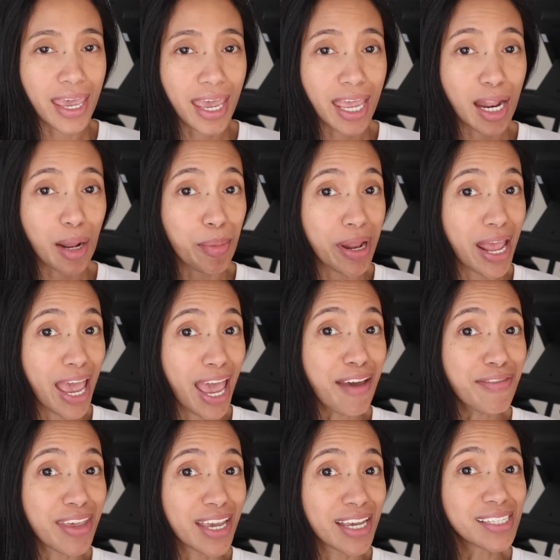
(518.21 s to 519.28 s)
And I'm gonna
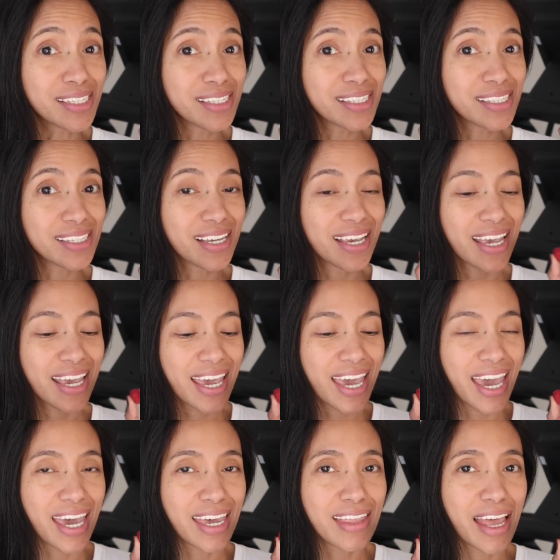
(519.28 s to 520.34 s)
have this.
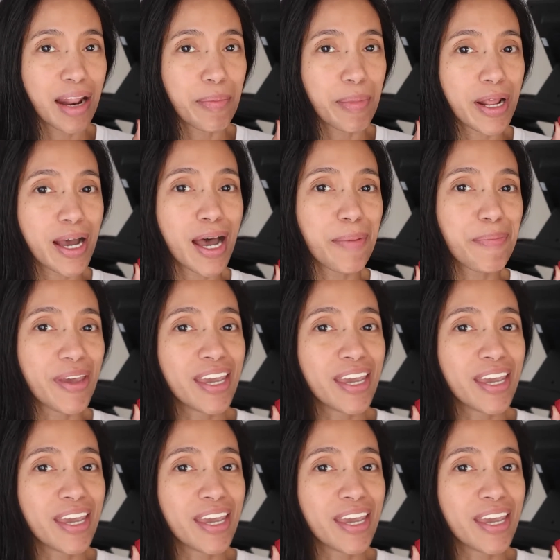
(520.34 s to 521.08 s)
And then I'm gonna hop